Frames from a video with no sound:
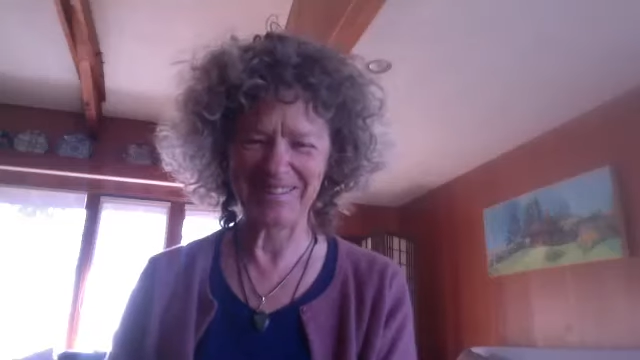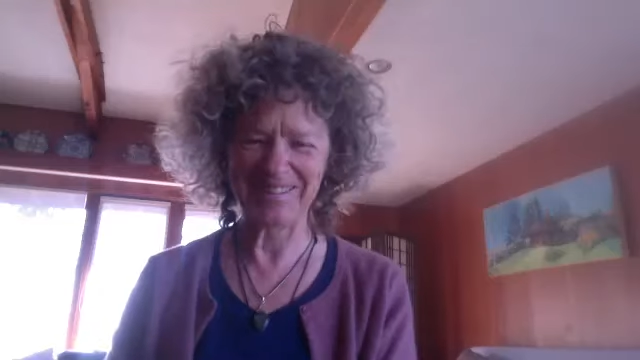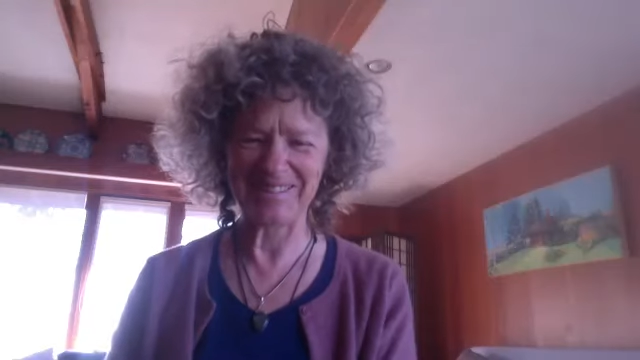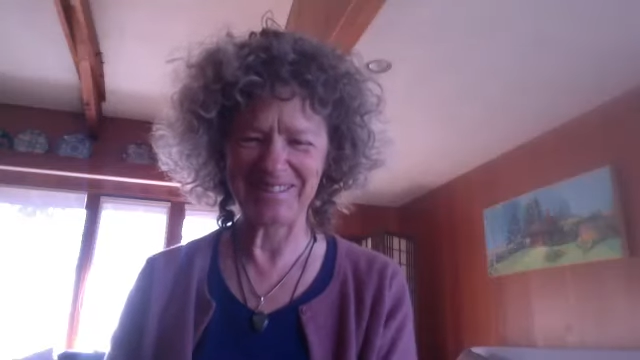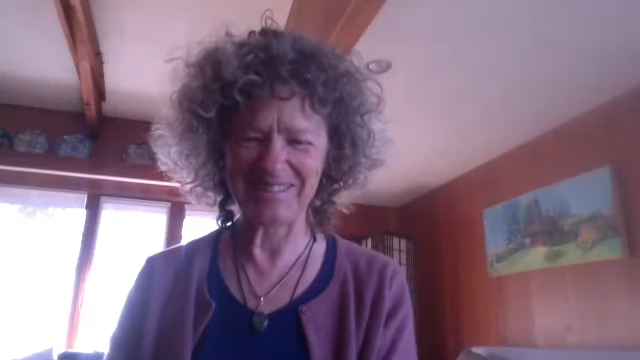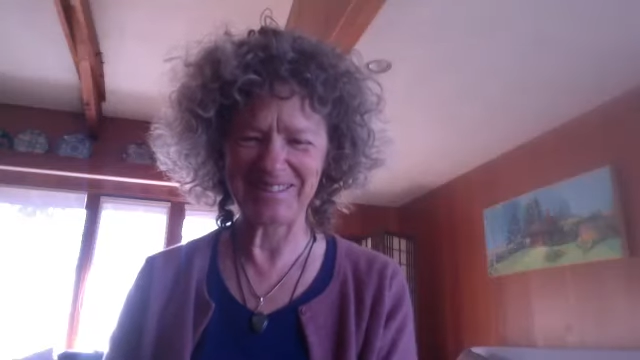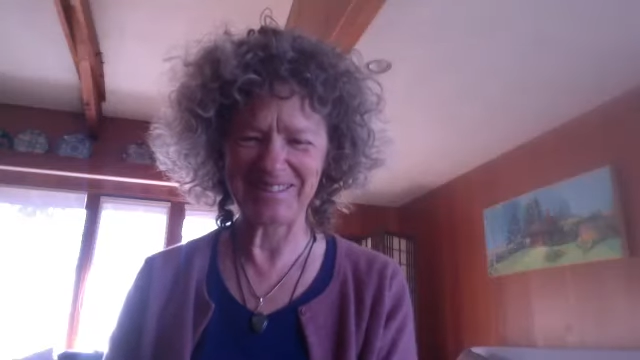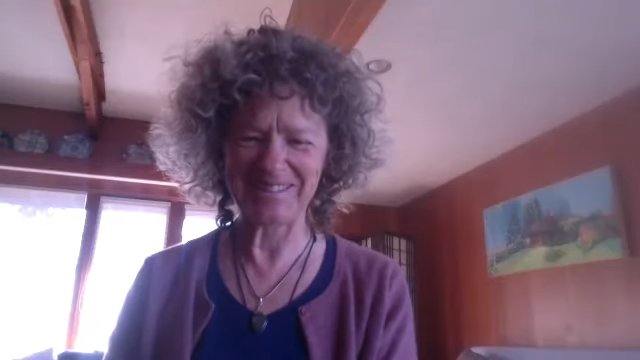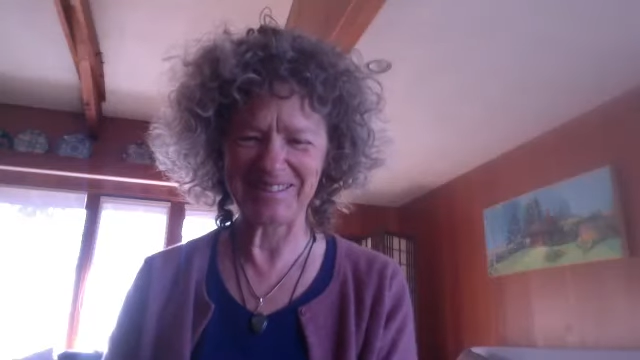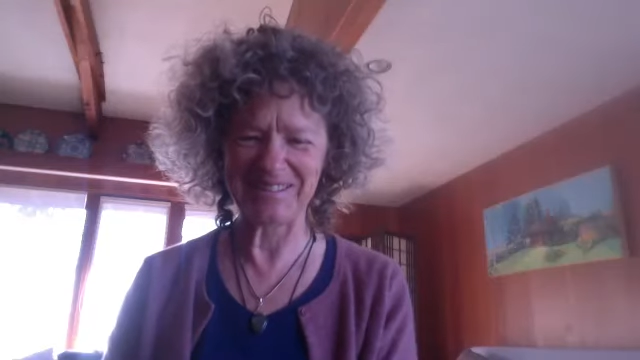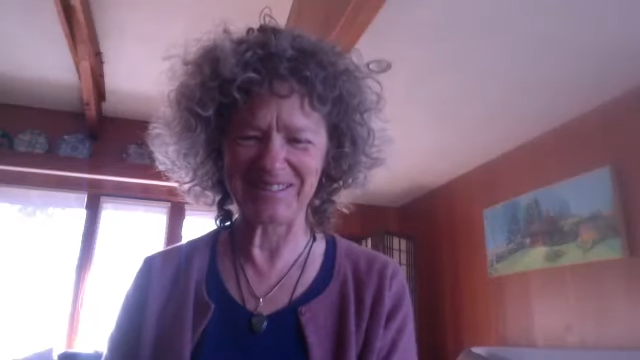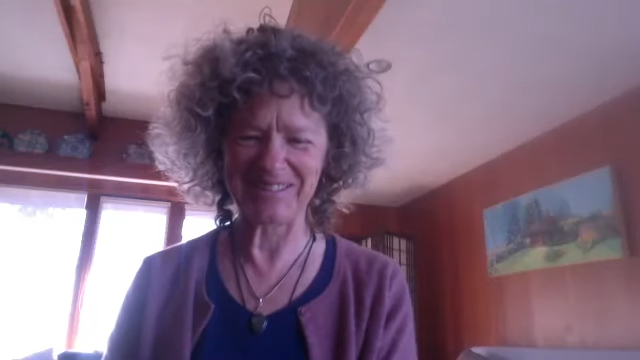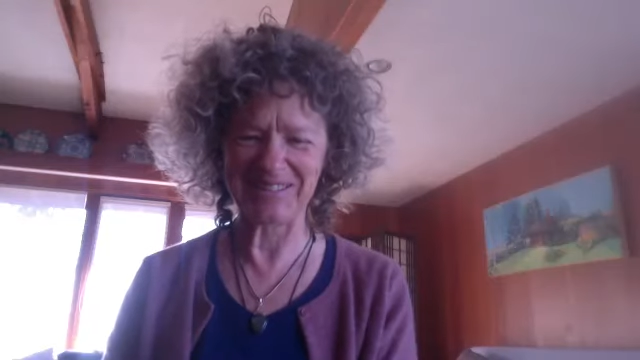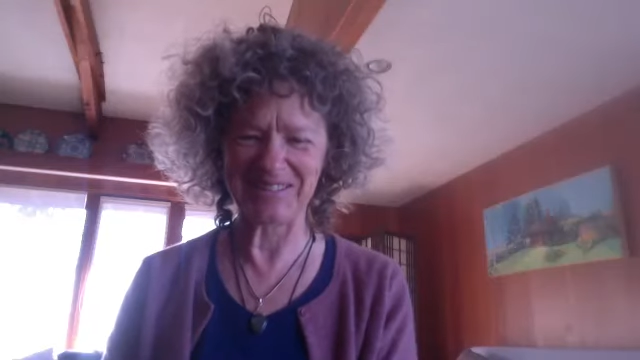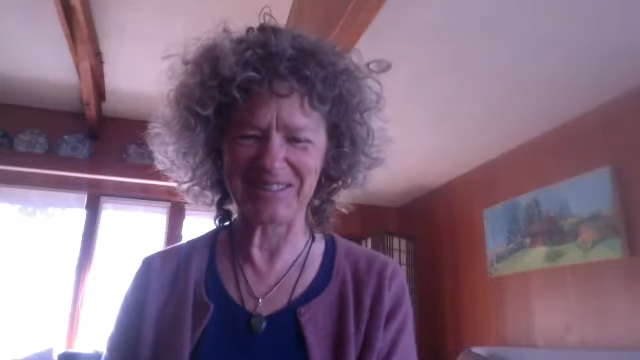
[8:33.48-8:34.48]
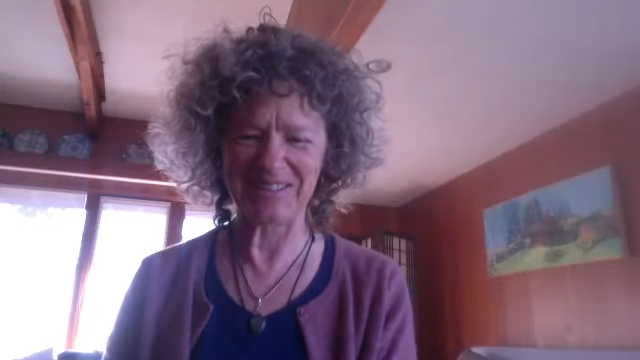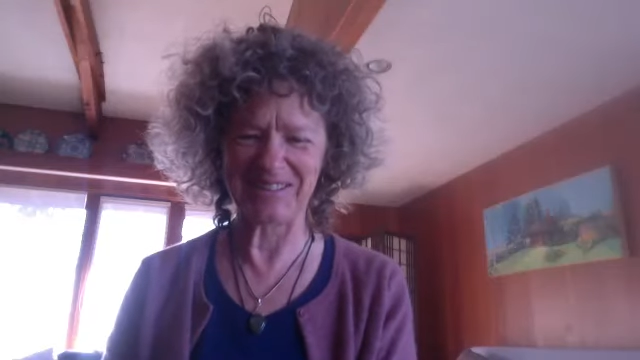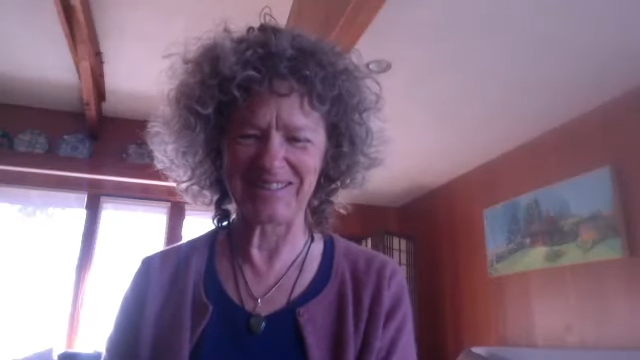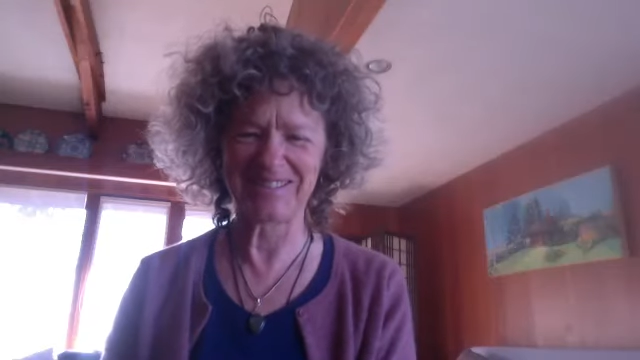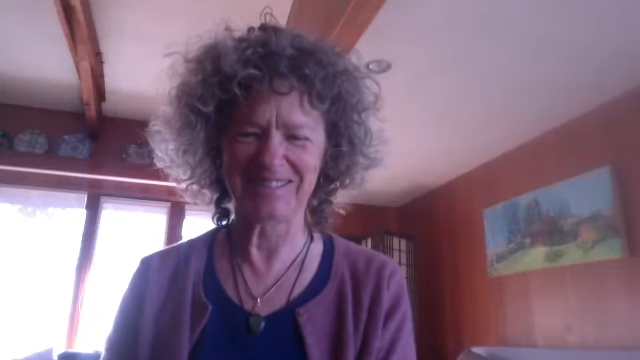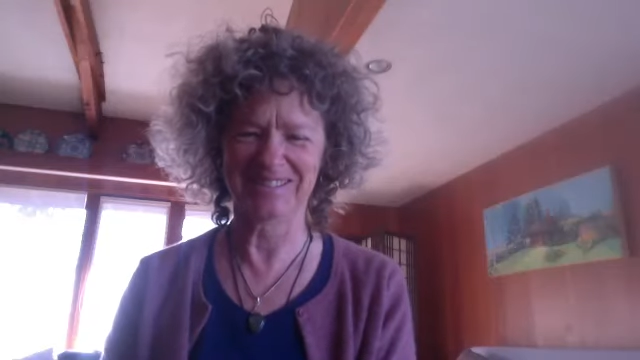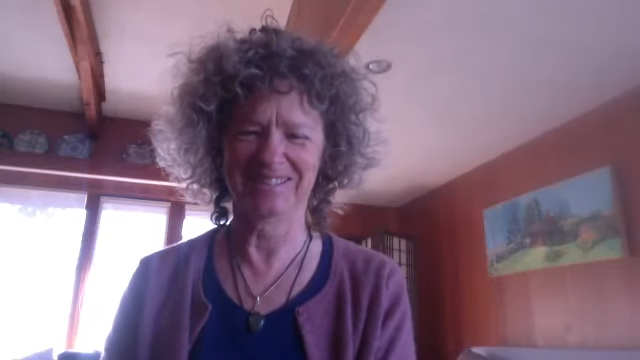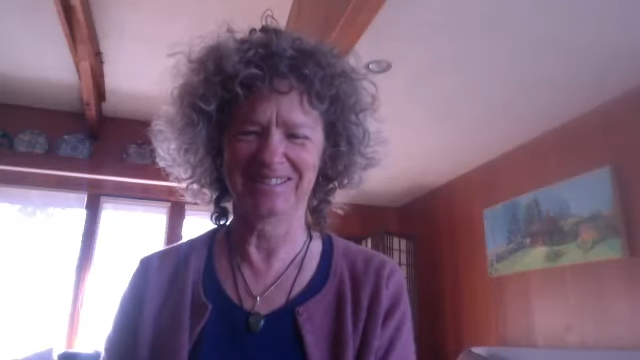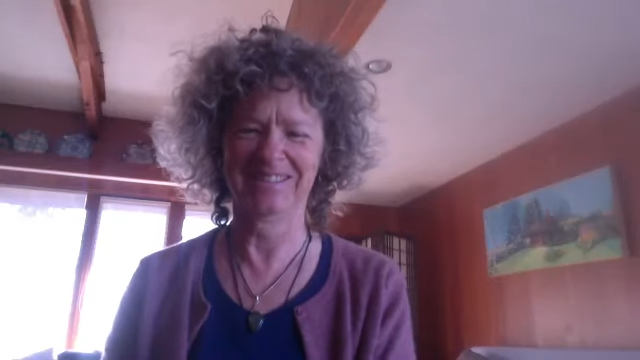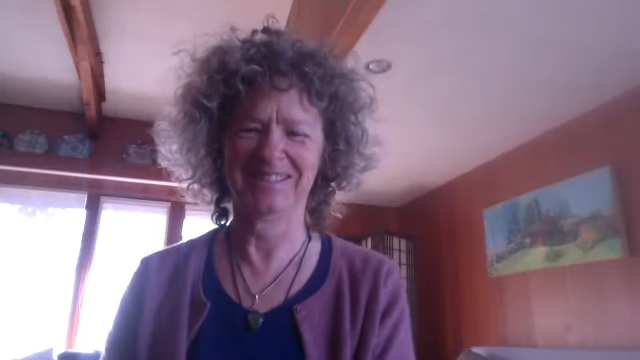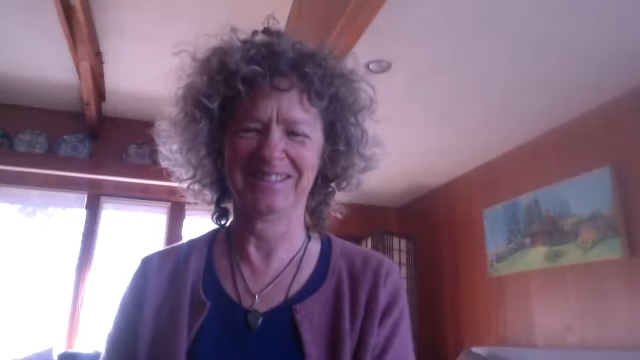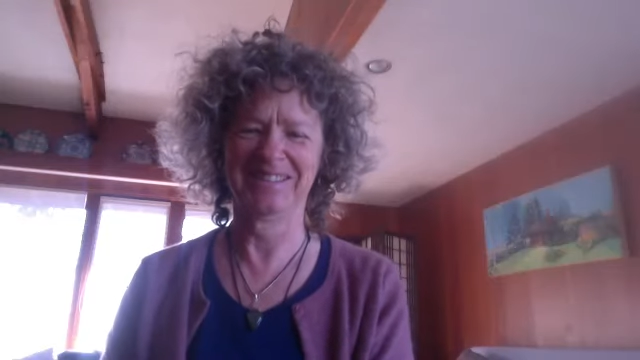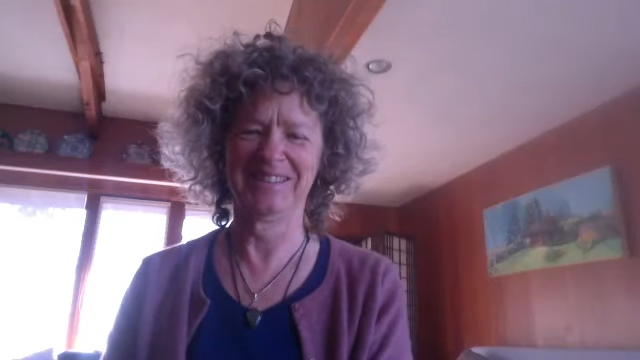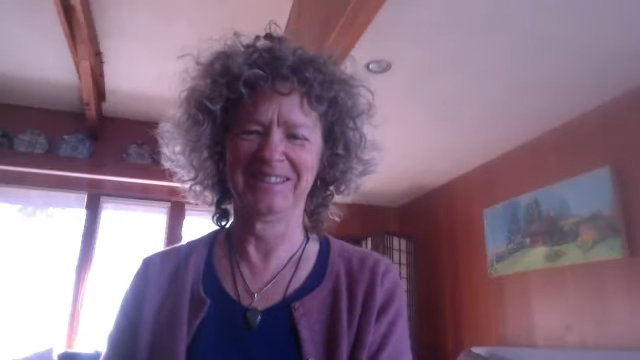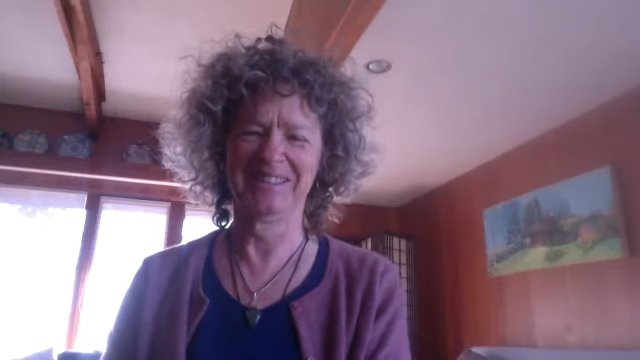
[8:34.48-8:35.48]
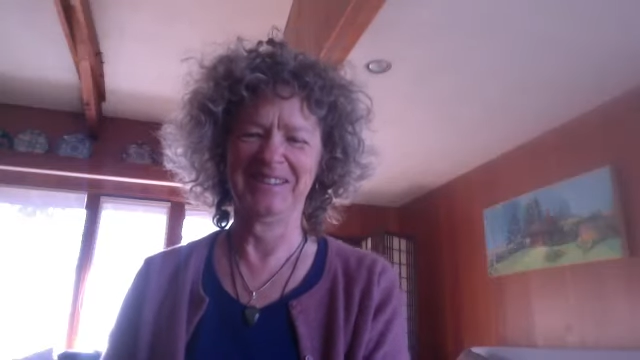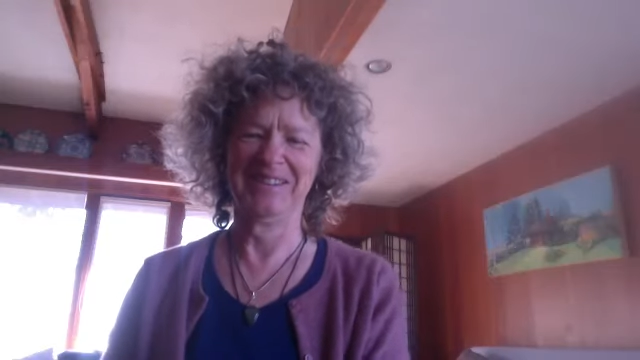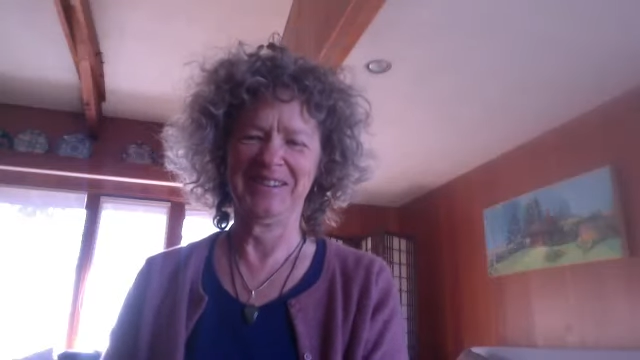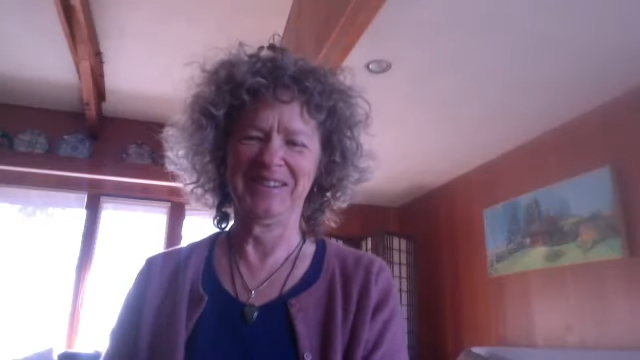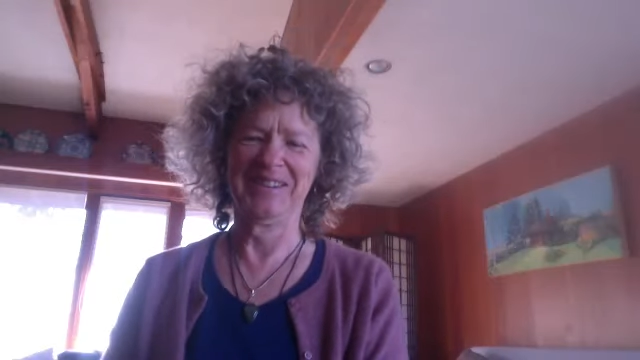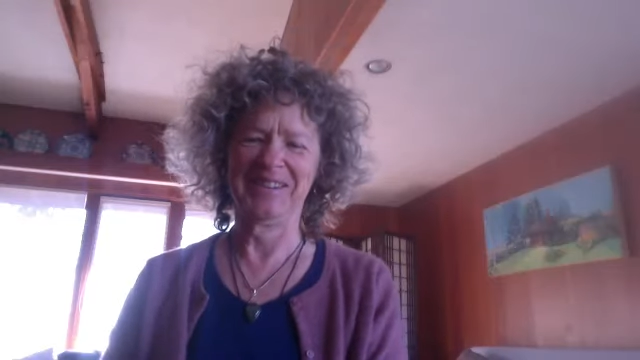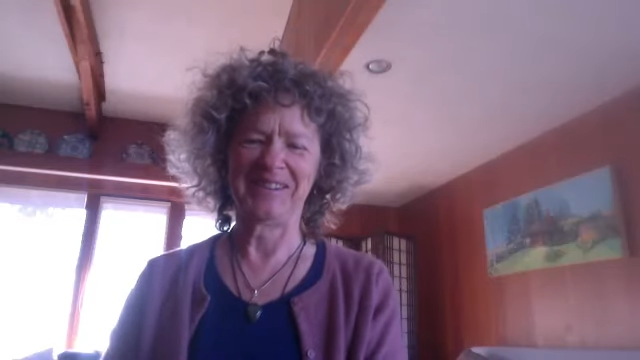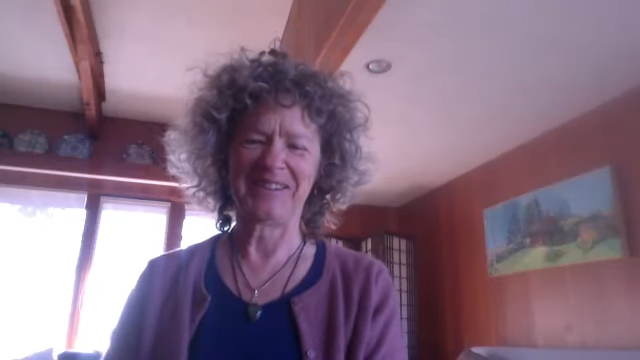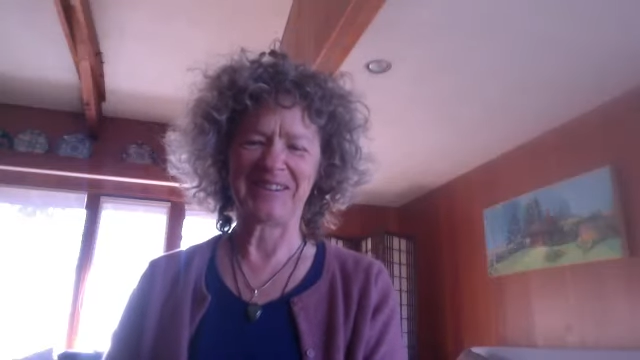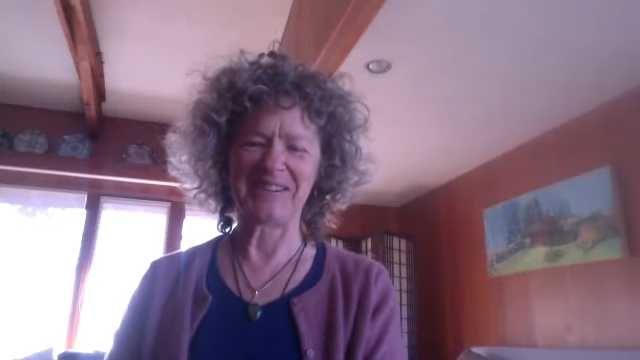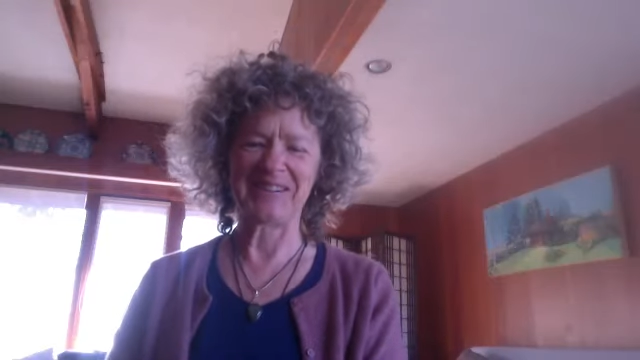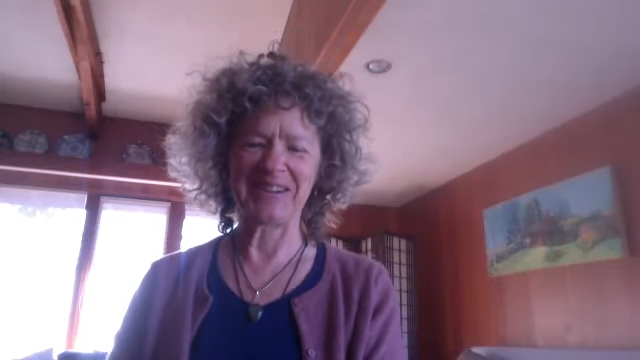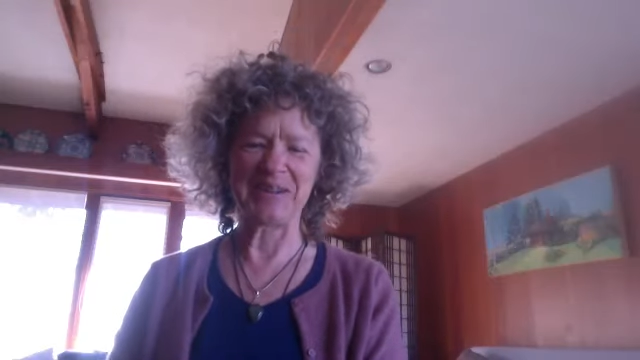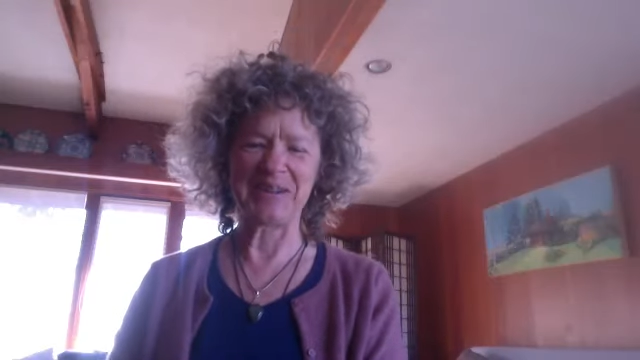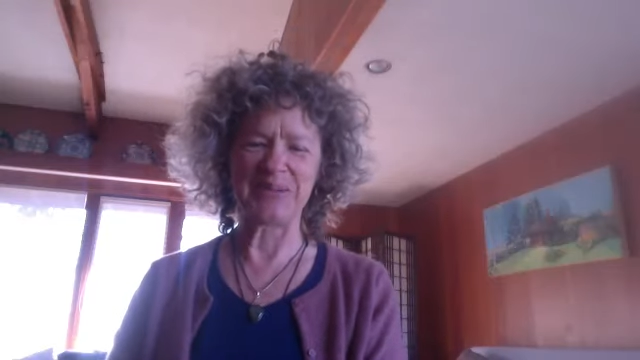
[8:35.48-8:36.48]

that sounds great. All right,